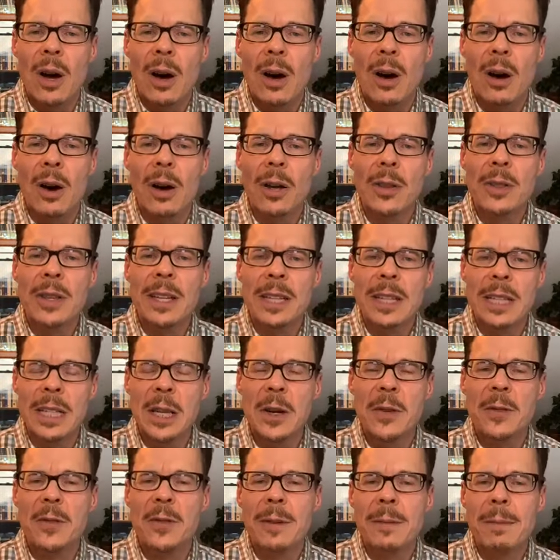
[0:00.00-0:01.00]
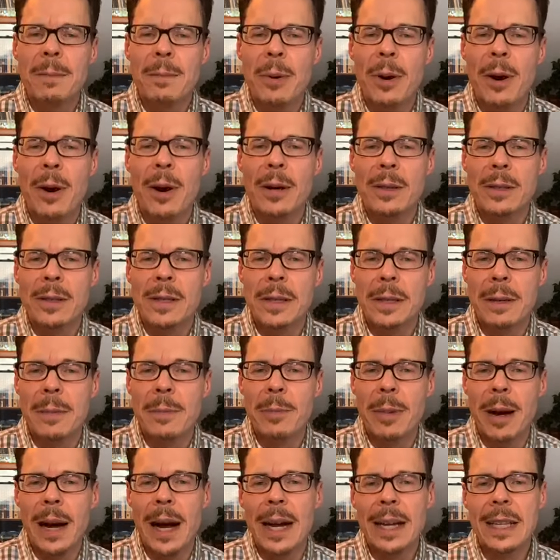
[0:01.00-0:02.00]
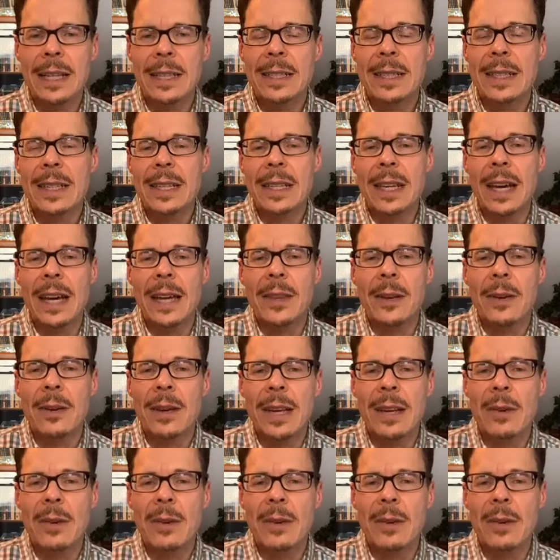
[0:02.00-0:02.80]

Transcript: all the different parts of the body together